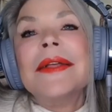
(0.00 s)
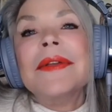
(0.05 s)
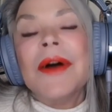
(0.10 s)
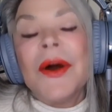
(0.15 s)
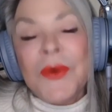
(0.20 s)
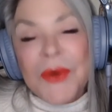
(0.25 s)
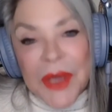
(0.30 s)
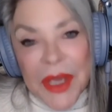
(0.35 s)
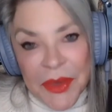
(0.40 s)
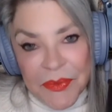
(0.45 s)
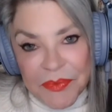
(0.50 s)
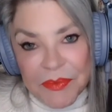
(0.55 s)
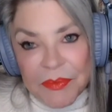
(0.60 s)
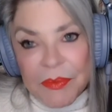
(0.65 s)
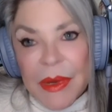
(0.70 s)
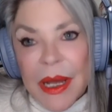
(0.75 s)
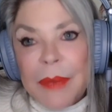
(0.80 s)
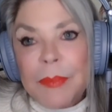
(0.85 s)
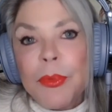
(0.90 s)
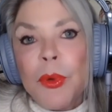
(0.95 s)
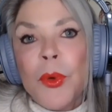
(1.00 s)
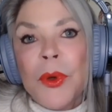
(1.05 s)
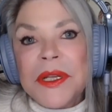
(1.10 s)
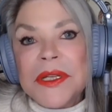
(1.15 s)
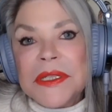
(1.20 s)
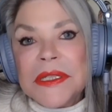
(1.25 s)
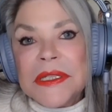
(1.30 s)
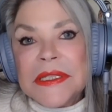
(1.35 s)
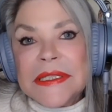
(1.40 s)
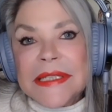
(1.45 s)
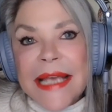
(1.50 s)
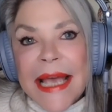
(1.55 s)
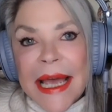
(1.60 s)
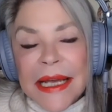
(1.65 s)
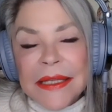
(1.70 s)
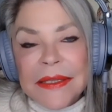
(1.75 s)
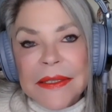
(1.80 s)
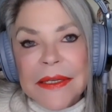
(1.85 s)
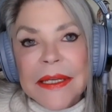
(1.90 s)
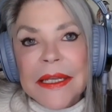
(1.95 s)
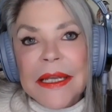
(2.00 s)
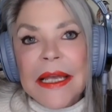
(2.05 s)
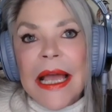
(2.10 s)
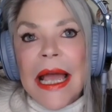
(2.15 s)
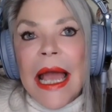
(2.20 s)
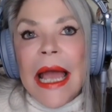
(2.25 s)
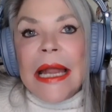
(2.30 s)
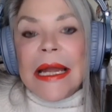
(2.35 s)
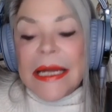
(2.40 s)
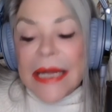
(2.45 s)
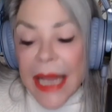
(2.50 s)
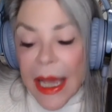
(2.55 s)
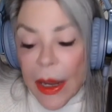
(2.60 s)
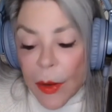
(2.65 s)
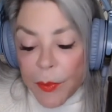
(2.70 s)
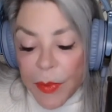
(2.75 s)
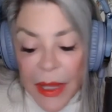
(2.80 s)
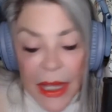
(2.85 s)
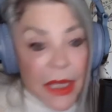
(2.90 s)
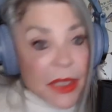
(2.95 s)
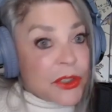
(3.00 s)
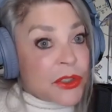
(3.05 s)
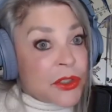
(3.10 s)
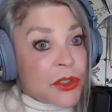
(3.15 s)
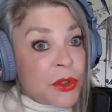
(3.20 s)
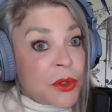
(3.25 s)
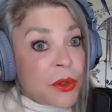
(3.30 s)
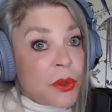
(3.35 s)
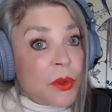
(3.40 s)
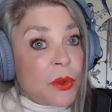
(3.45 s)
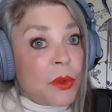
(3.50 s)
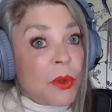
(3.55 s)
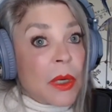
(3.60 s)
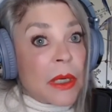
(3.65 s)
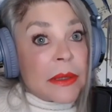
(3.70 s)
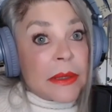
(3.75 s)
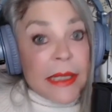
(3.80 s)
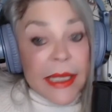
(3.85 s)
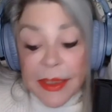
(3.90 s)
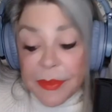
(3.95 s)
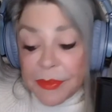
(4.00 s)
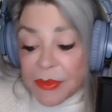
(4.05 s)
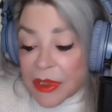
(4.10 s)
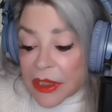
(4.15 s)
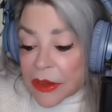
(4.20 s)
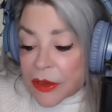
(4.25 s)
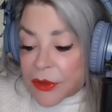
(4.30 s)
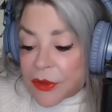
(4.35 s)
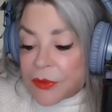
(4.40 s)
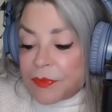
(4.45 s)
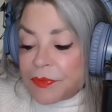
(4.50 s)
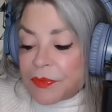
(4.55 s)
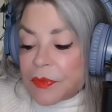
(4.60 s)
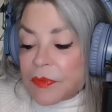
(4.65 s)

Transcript: Okay, my point exactly. Now back to Lehmiller.